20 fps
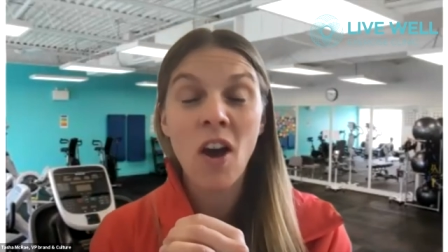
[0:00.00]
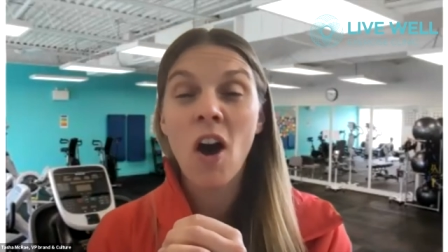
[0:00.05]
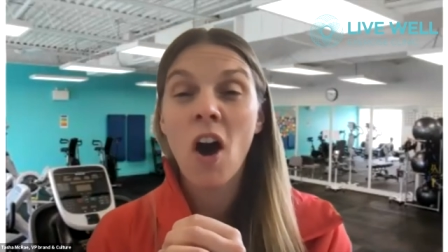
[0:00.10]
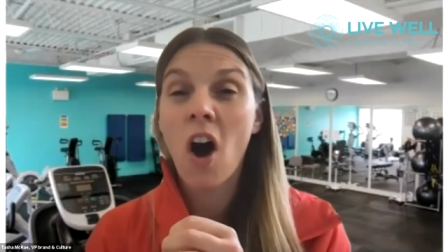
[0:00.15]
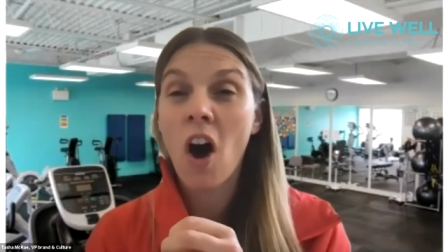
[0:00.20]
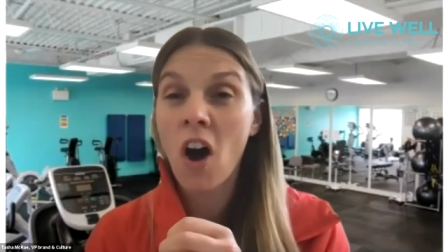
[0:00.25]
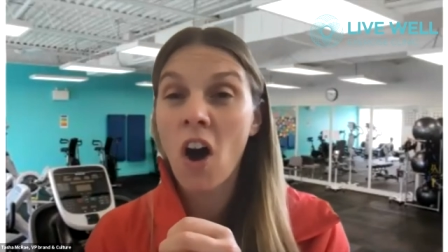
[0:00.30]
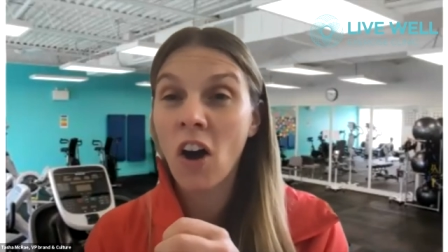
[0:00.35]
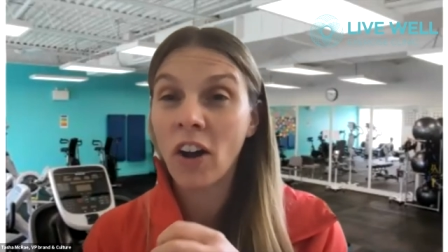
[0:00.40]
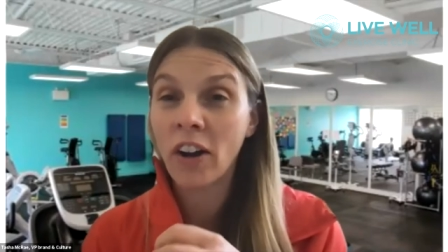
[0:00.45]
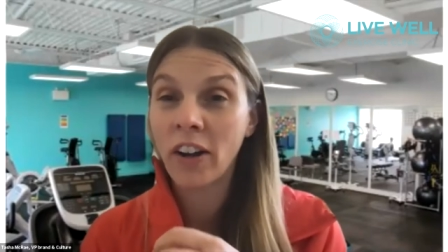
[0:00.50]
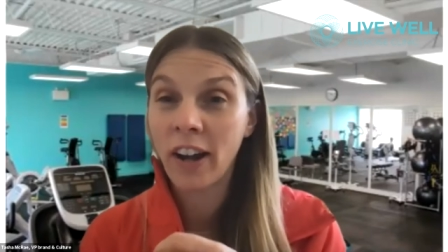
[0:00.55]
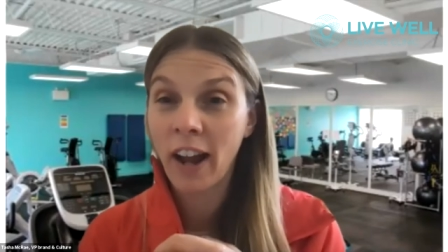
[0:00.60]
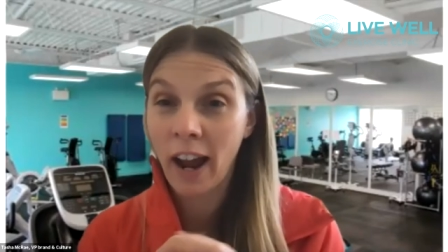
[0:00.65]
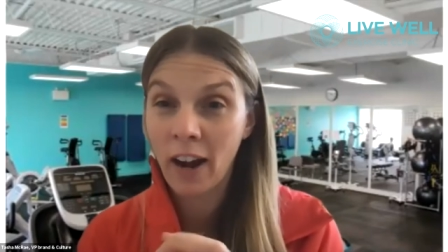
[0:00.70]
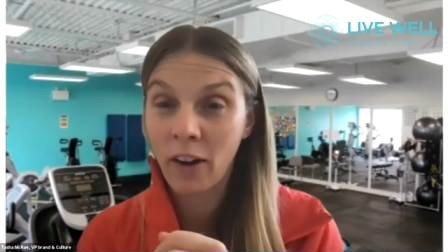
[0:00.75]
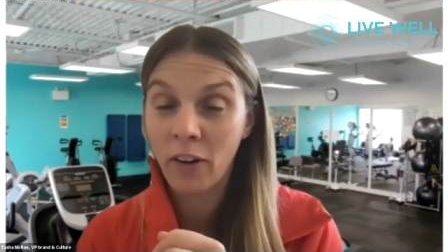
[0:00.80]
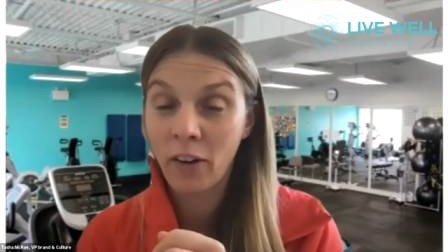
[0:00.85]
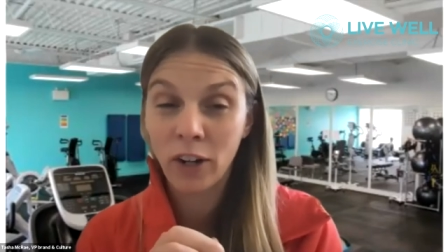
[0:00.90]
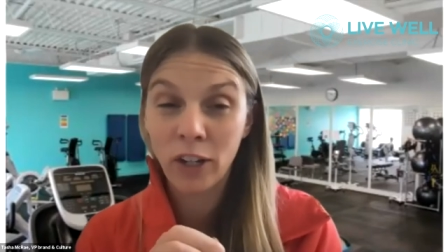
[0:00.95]
on
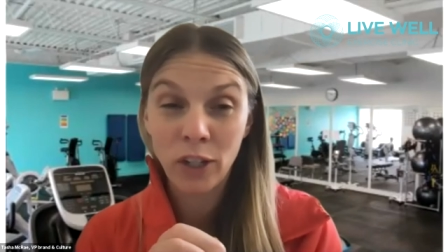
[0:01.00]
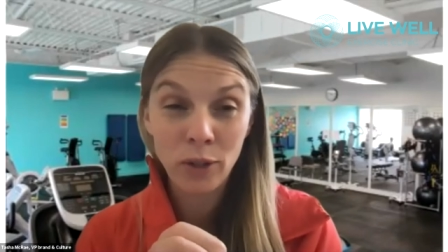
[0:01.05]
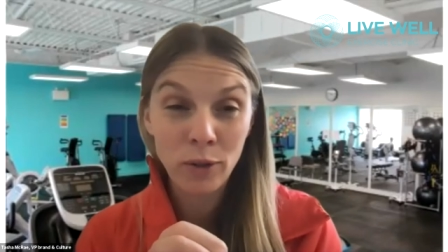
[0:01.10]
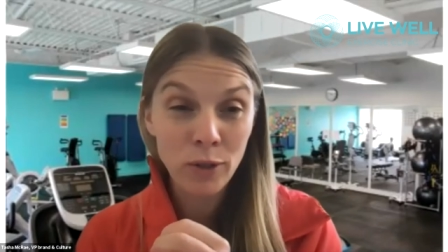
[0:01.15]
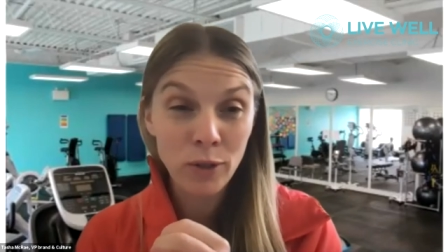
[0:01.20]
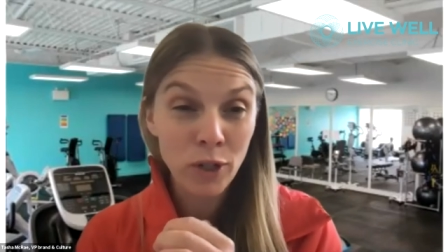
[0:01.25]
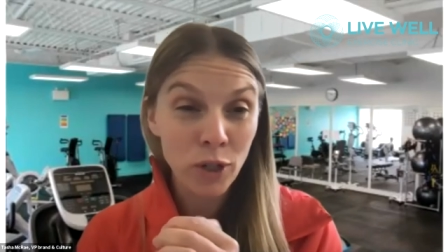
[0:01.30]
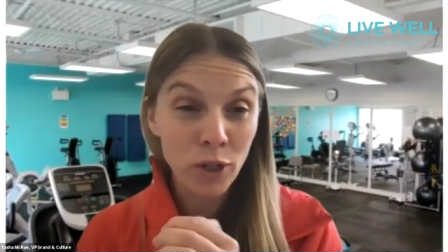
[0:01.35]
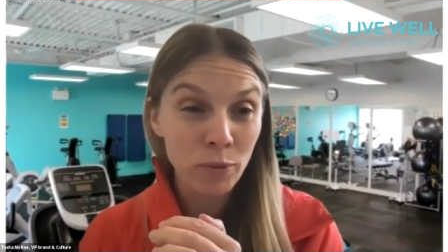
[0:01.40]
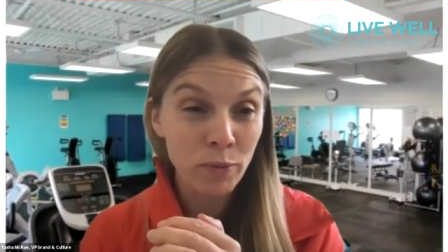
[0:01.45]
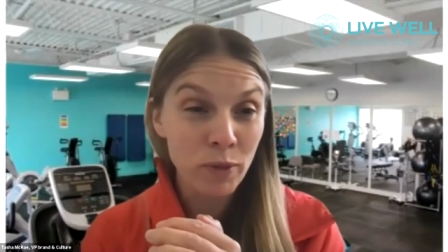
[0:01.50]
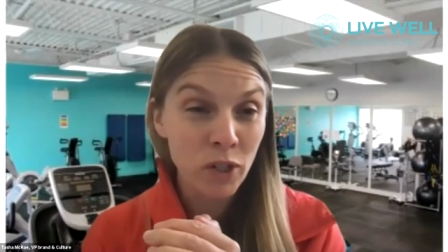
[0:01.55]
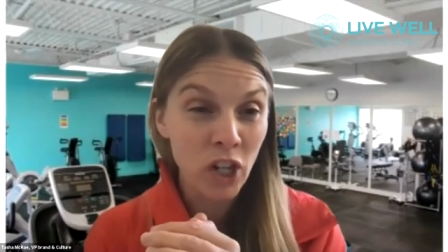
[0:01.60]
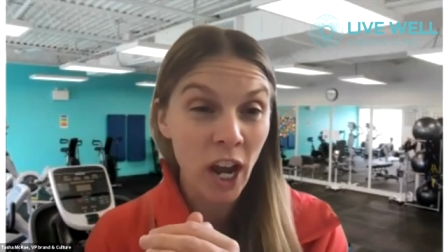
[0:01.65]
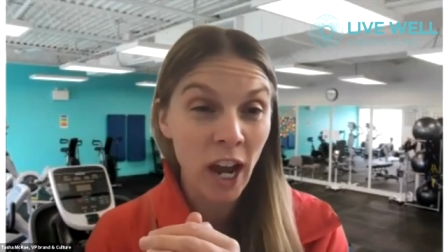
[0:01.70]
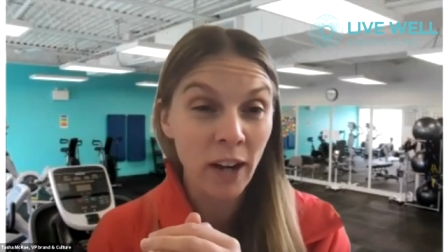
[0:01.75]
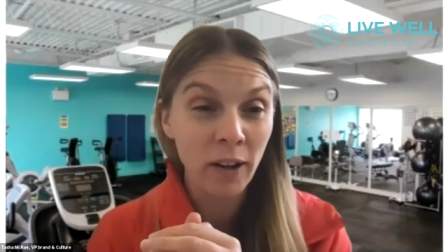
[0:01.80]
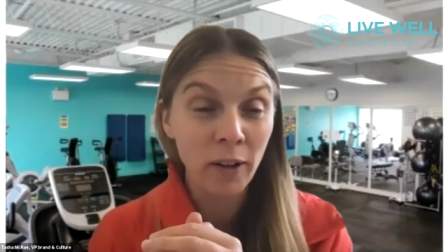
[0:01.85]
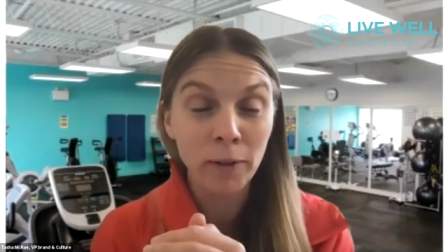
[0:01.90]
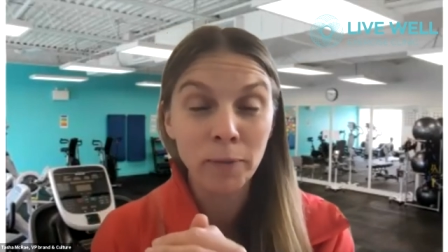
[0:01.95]
our YouTube
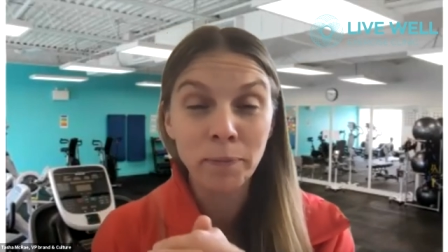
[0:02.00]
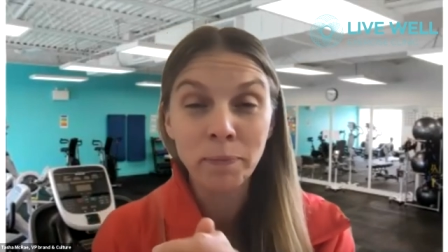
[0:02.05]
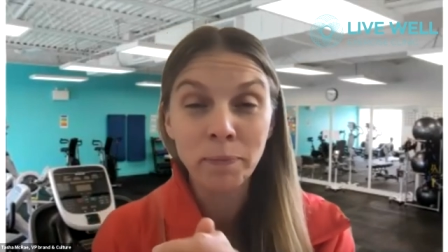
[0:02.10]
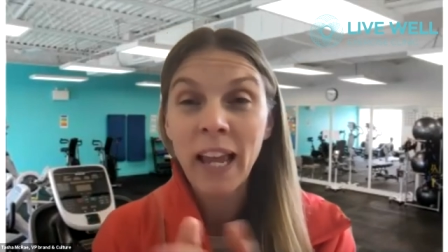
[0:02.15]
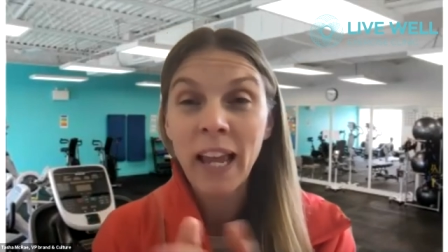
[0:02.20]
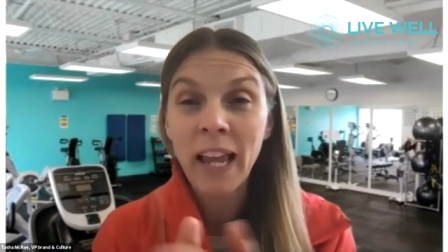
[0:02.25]
channel.